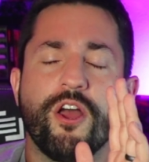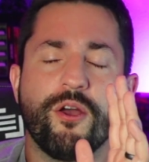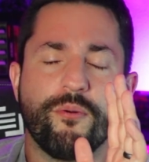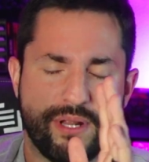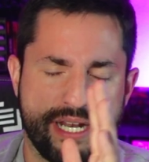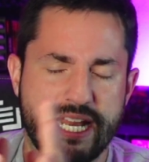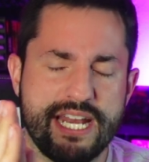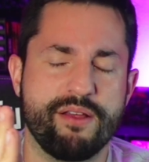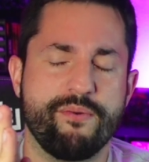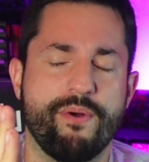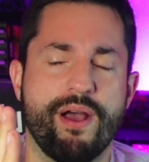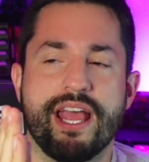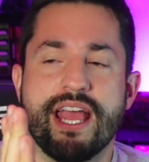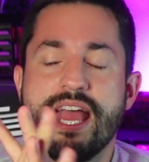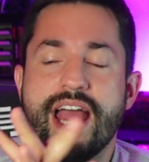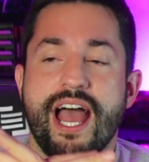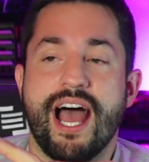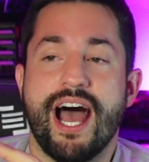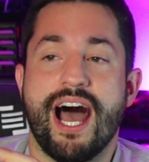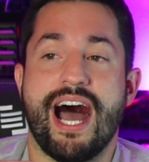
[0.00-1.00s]
But anyway,
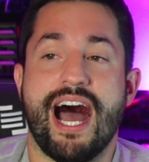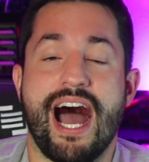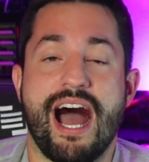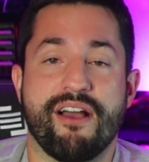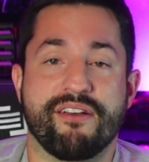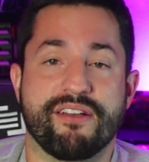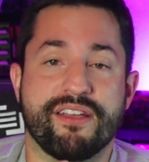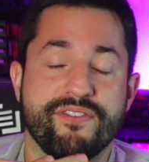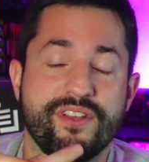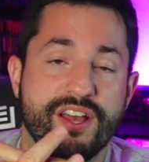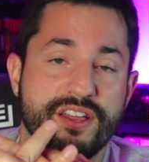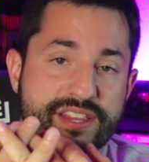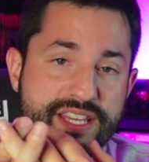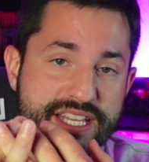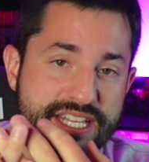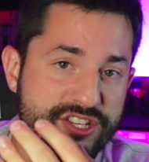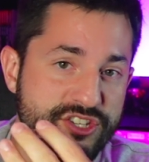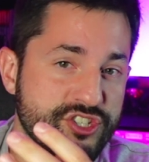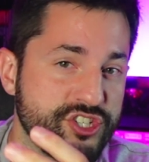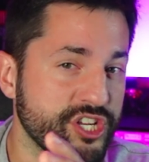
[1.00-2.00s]
I'll give you all
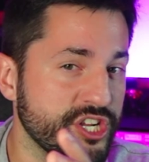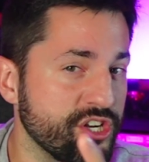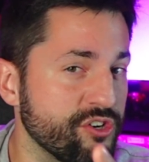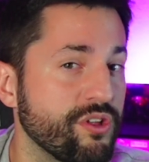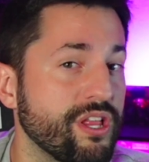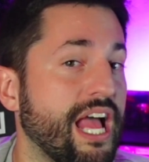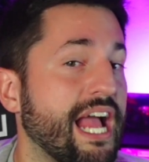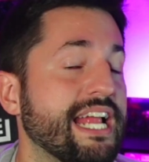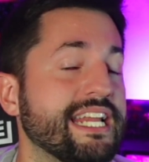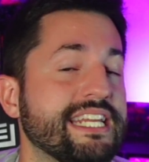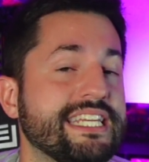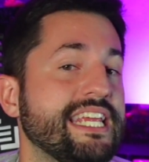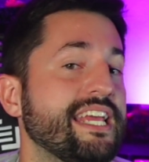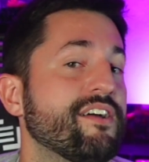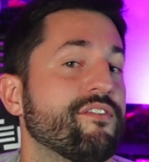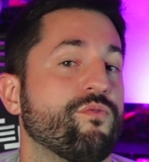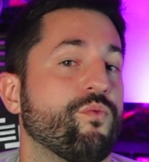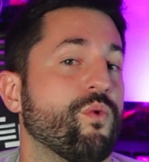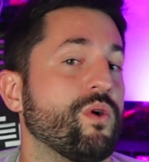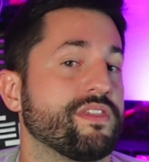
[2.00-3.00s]
the general
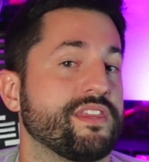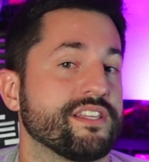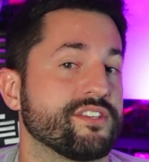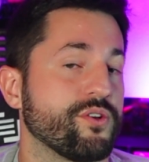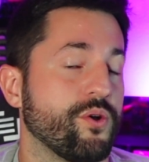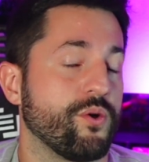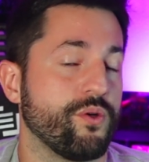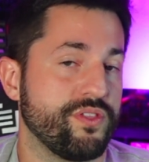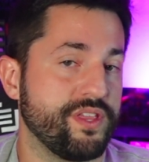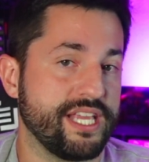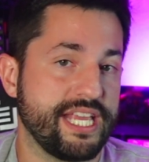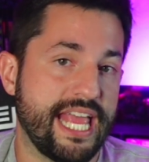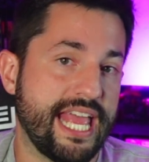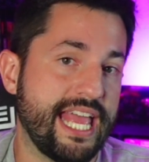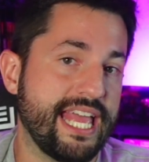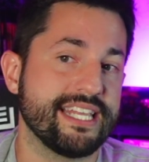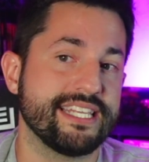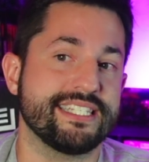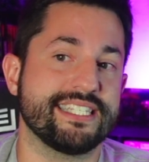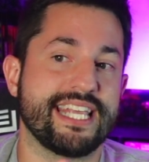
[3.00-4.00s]
idea of what this whole thing
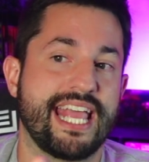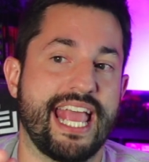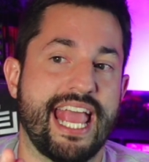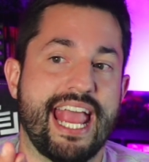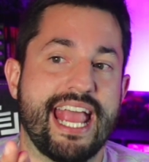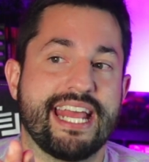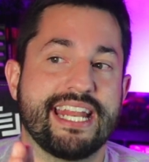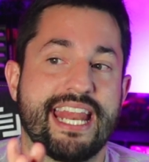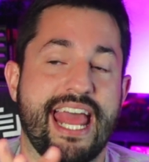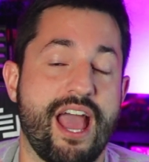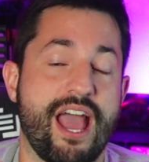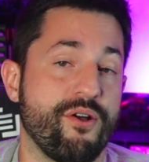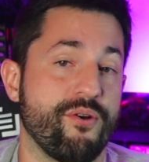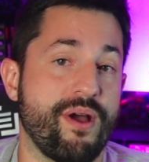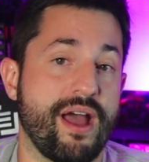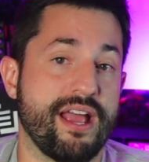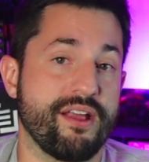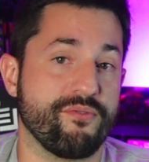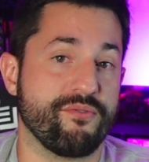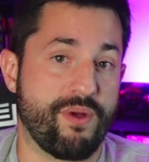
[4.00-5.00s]
is and how
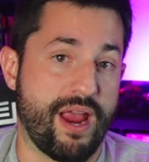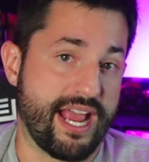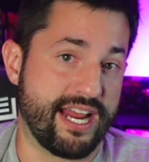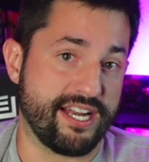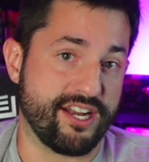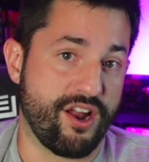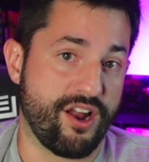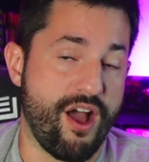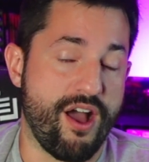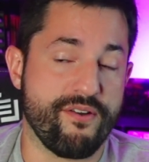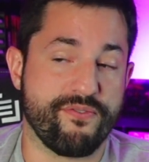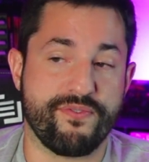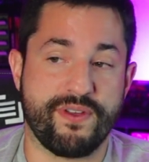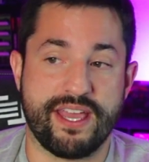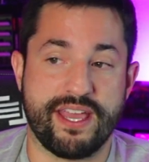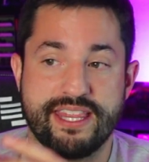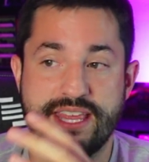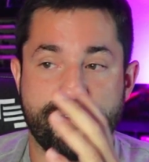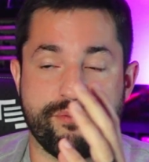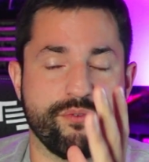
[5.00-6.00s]
I ran it off.
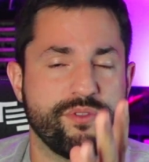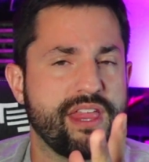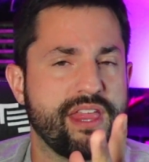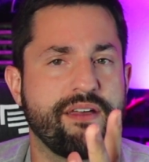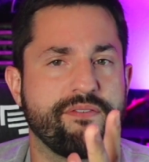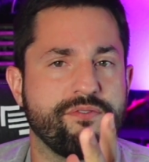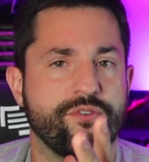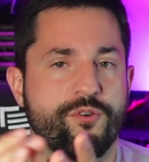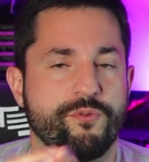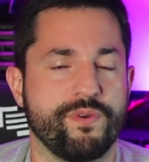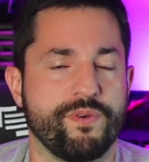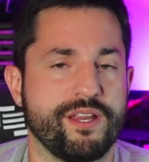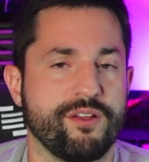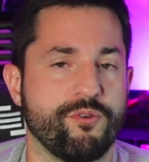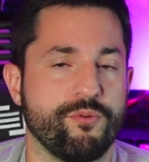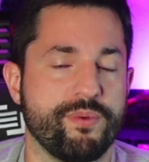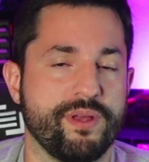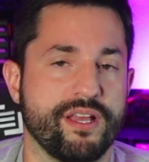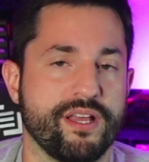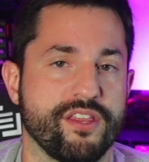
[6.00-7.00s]
And then that full video
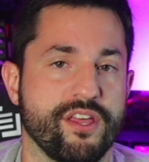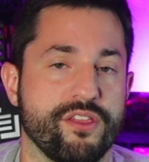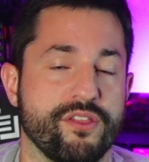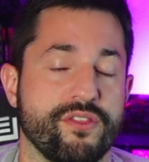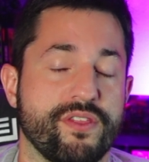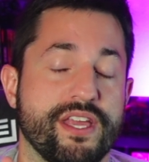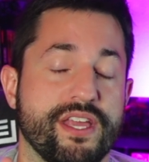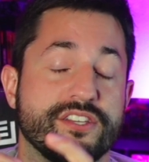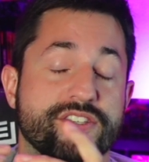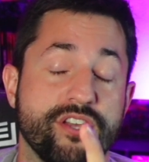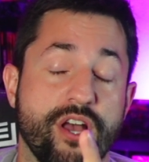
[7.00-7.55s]
will be on the other thing.